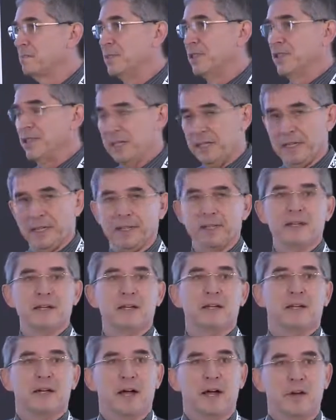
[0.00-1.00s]
machining.
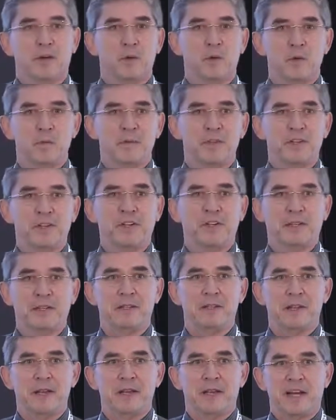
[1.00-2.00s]
How do we
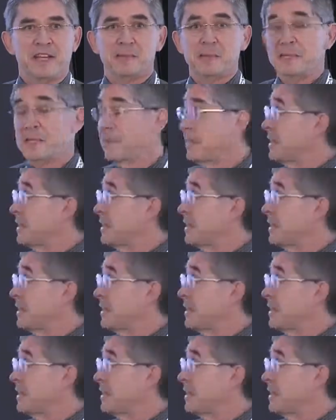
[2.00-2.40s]
machine a specific